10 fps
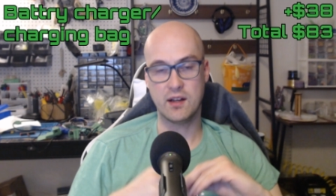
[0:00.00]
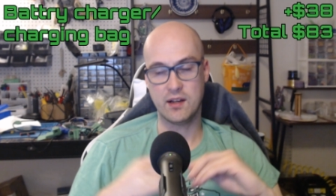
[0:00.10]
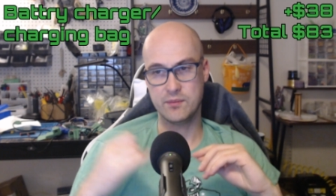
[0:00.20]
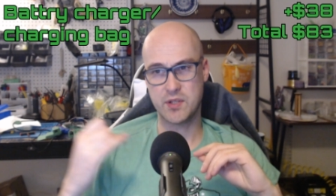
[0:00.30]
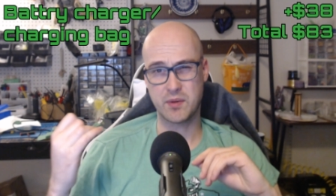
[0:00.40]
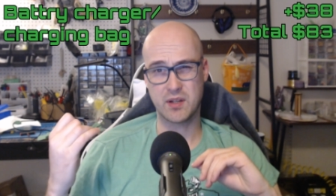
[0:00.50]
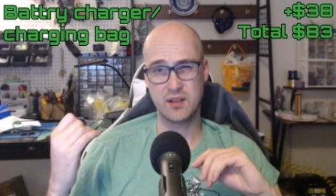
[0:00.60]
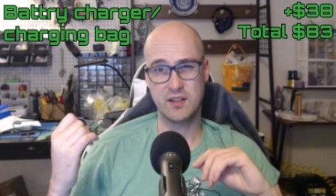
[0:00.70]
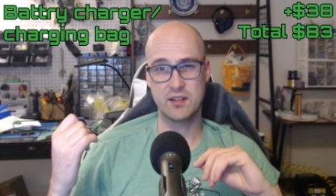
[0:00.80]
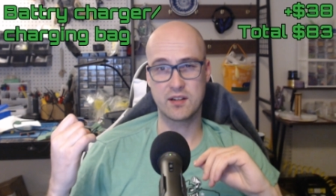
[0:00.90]
Um,
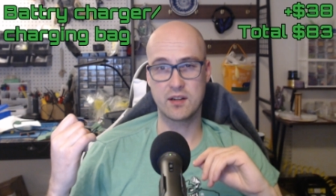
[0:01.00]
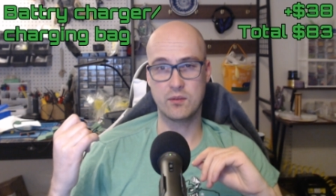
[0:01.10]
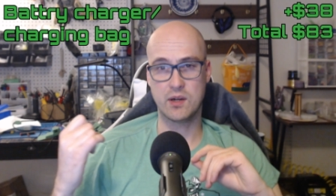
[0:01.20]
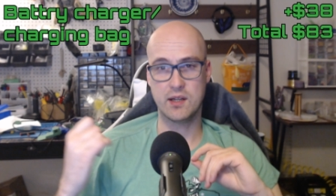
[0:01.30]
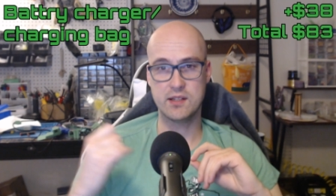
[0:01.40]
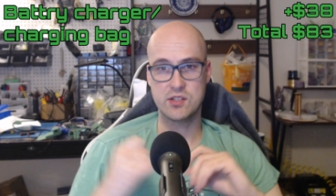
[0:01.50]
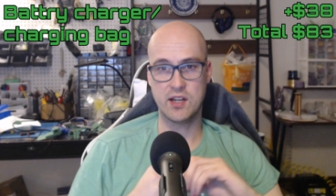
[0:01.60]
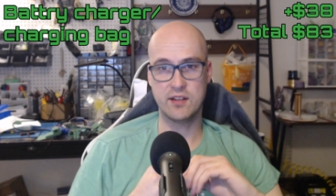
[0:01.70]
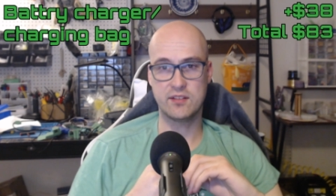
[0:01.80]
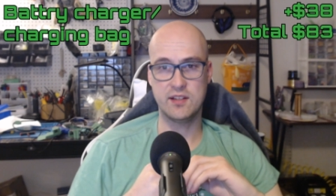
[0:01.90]
typically, you're going to want
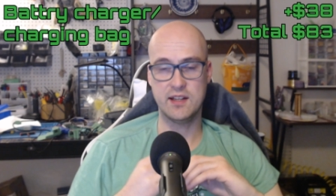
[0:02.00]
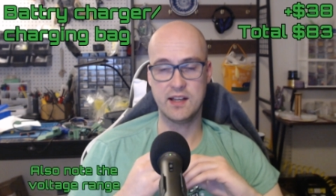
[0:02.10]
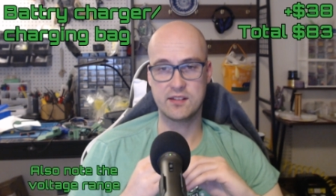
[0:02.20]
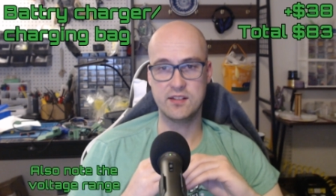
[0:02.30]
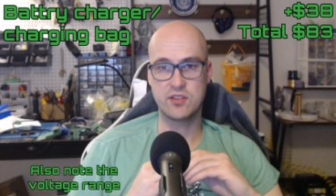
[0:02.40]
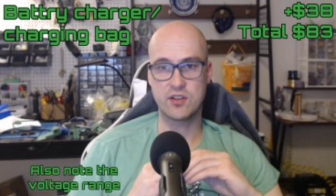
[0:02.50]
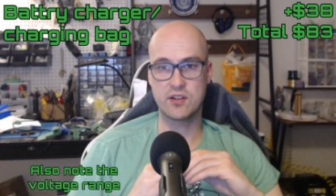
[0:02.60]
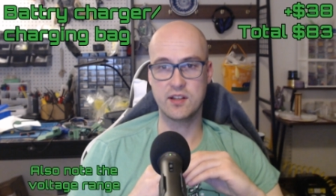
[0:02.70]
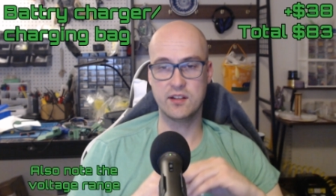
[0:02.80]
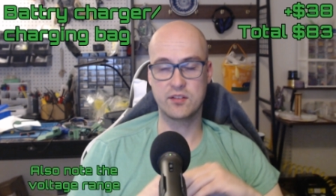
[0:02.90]
JST and
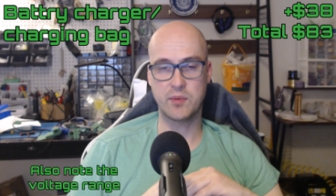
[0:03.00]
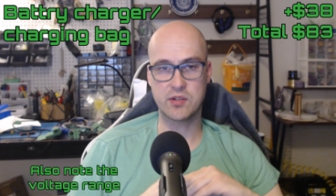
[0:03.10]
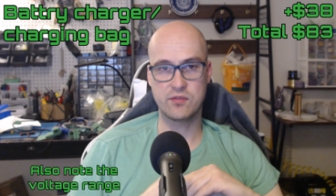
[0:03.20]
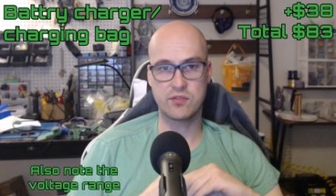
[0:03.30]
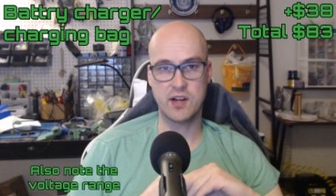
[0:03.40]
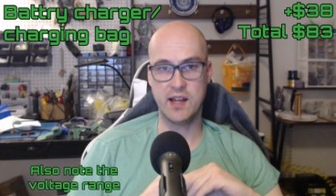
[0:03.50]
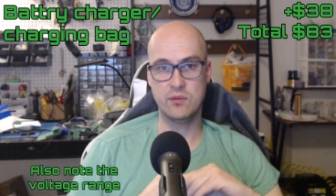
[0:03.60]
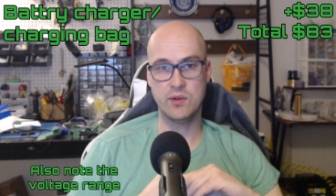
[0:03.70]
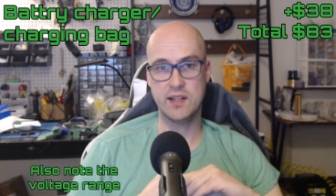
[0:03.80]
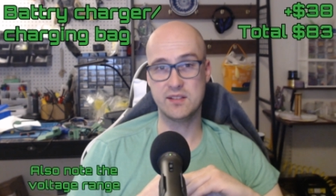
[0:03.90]
XT30, especially for
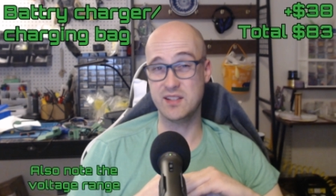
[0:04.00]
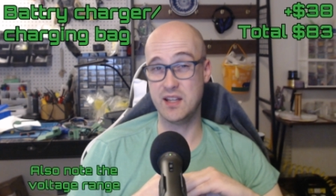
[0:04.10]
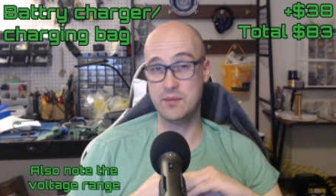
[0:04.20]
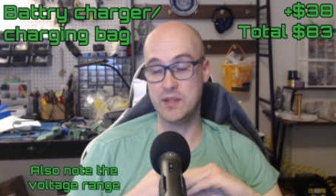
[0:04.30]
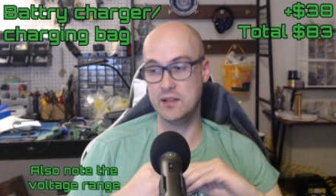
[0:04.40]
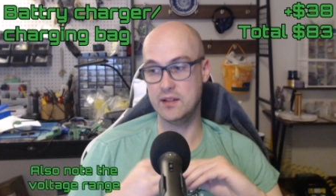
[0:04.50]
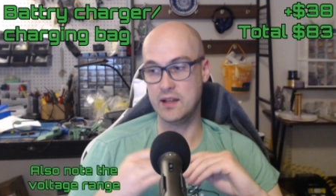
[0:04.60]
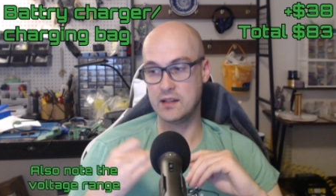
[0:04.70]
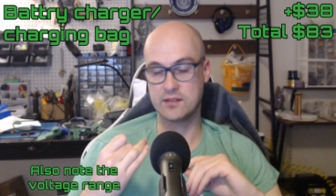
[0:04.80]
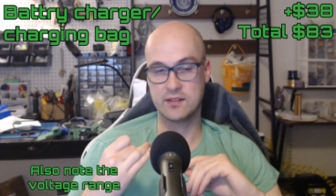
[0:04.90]
ant weights, maybe
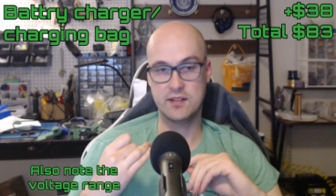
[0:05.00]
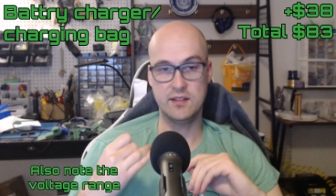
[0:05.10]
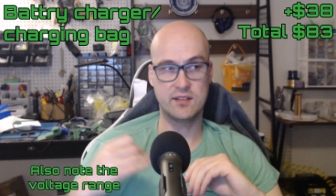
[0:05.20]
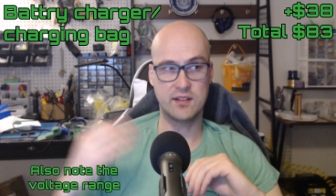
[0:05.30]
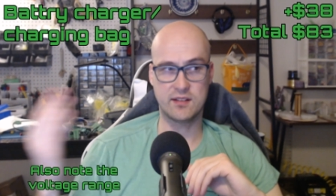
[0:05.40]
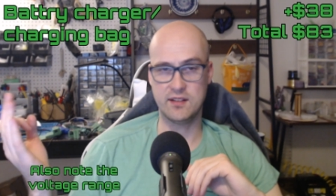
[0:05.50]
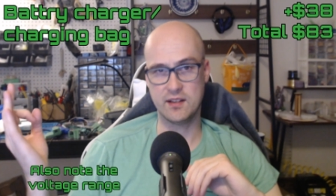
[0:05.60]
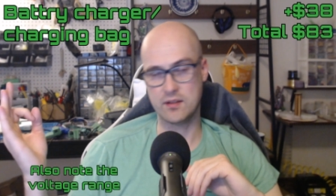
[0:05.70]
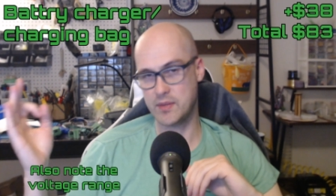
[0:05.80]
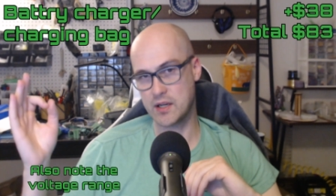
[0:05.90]
XT60
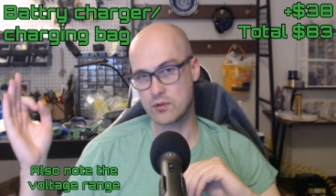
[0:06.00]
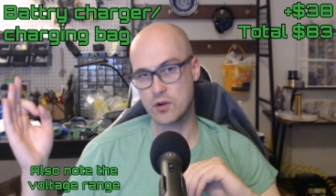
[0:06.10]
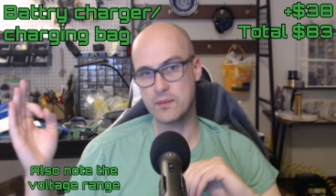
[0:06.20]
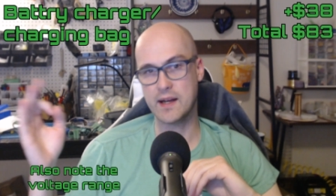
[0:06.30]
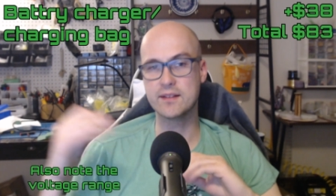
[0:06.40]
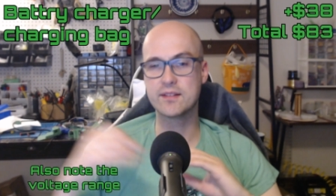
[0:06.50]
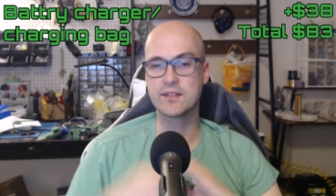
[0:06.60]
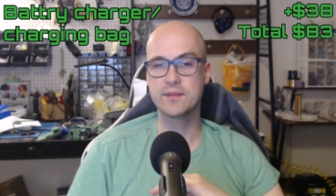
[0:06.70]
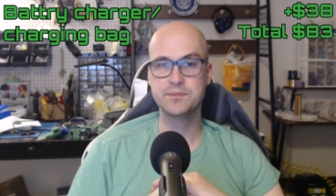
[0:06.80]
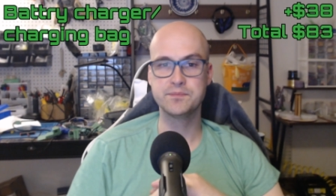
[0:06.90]
on the bigger
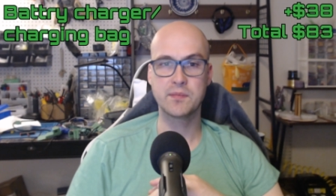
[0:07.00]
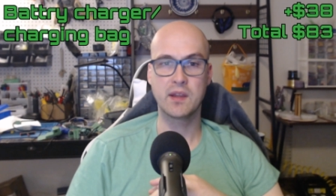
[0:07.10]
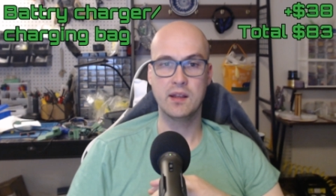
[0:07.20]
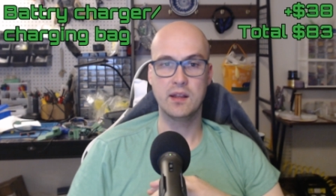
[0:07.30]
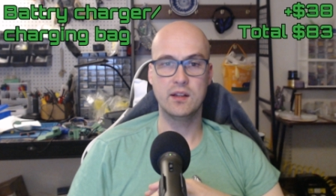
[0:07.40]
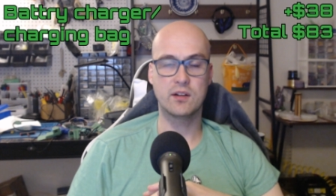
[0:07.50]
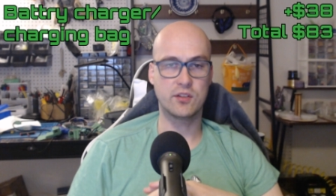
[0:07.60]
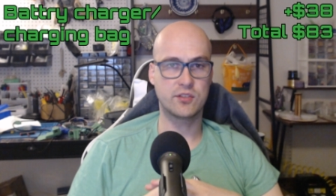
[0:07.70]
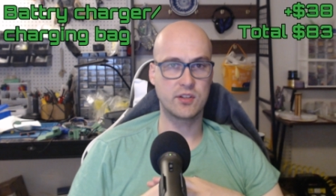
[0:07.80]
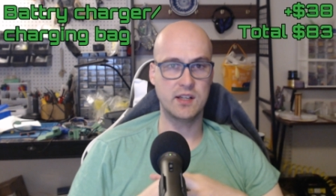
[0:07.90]
robots. You're
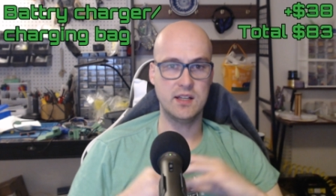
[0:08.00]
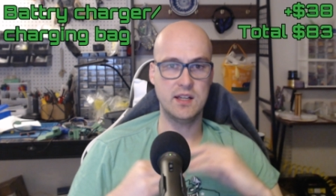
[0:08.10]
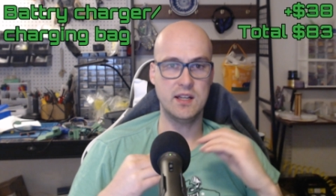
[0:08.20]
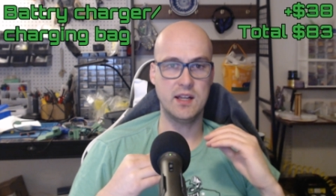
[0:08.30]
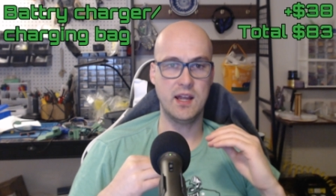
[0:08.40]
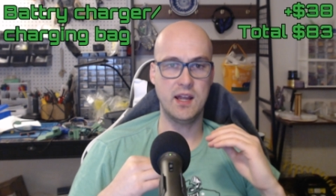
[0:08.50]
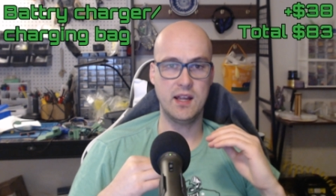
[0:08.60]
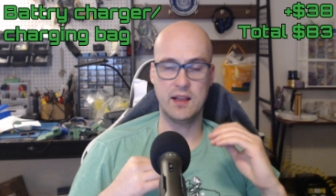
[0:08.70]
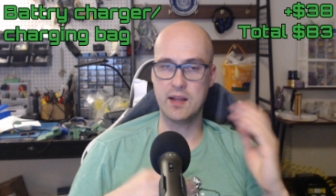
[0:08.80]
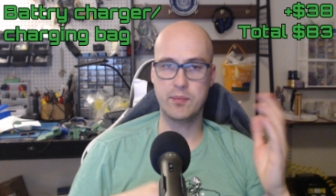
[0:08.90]
also going to need
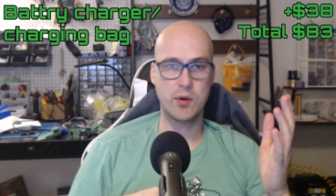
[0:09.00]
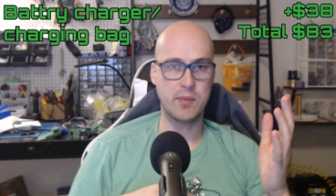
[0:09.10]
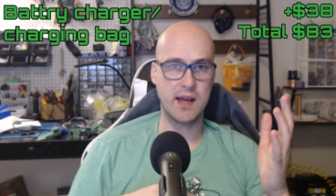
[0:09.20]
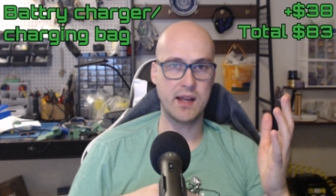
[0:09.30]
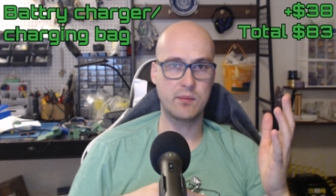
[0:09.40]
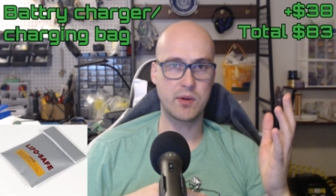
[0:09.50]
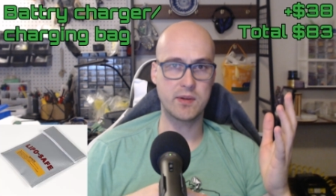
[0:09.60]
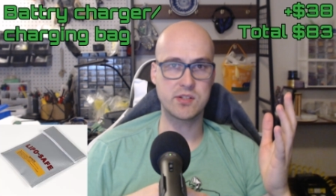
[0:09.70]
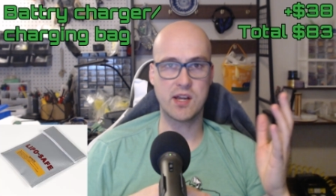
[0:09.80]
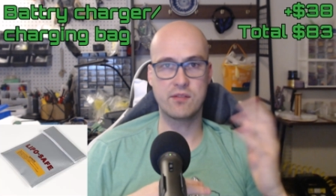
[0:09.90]
a lipo bag. Pretty
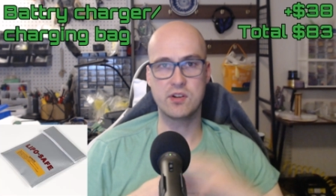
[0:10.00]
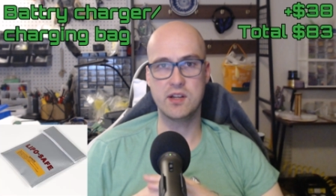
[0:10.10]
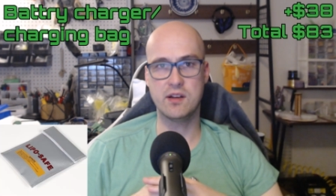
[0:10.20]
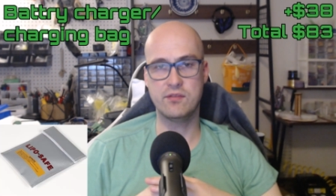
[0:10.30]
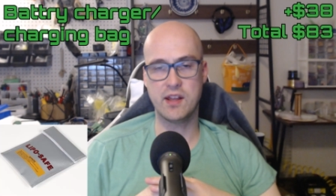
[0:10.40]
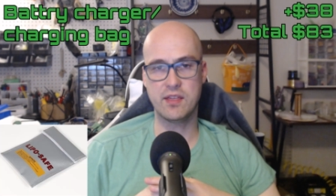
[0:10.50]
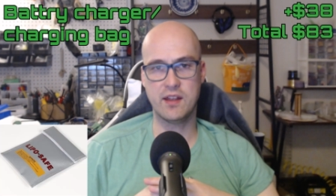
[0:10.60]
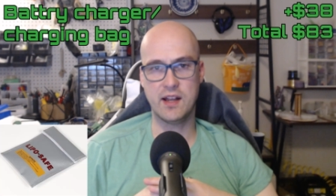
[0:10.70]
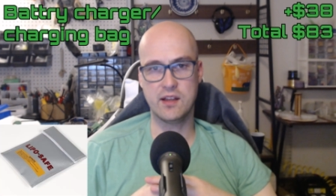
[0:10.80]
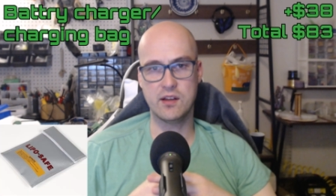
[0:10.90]
much every event
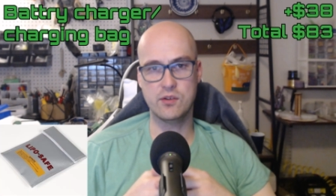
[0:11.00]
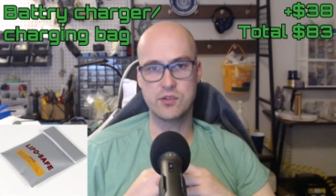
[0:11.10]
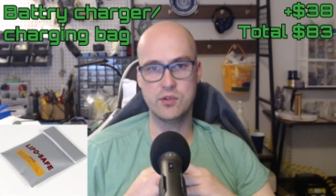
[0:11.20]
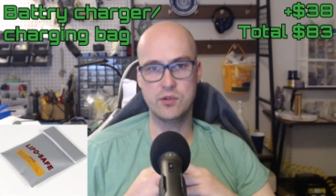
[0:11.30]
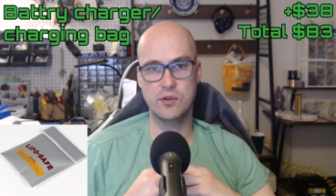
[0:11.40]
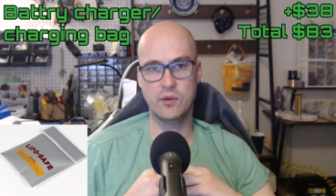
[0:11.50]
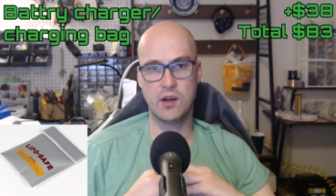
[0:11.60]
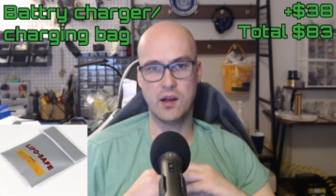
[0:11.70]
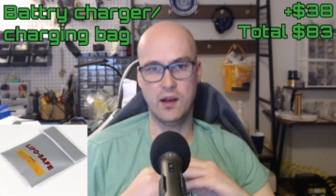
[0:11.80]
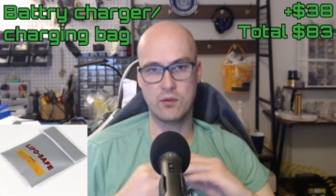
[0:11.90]
that I go to
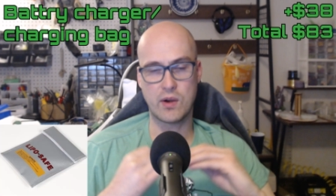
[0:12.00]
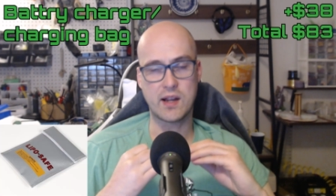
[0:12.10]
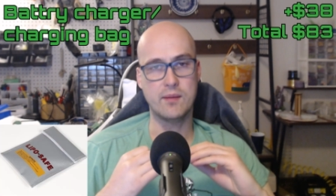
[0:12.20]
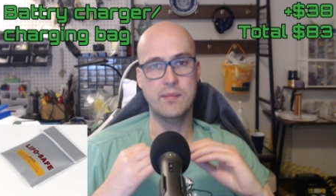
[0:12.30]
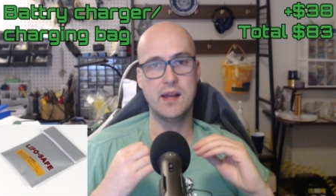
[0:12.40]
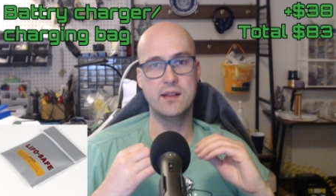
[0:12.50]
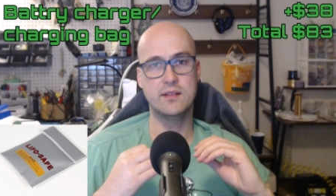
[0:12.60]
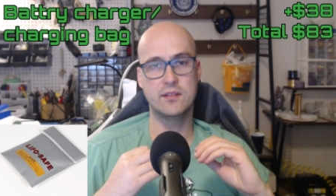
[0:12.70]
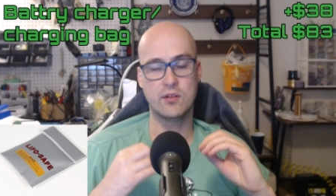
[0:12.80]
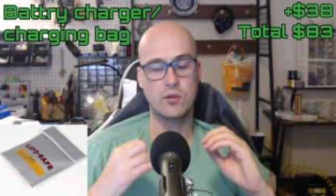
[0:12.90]
uh,
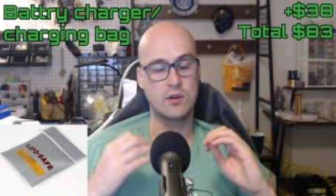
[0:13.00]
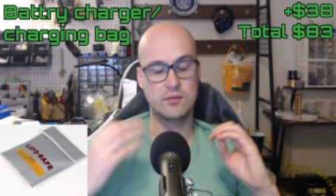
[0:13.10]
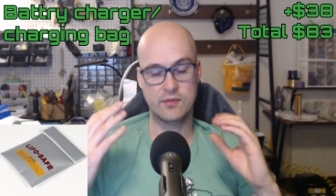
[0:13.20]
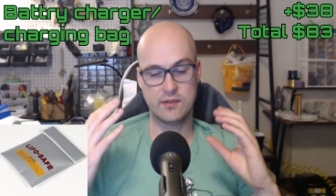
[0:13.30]
recommends, or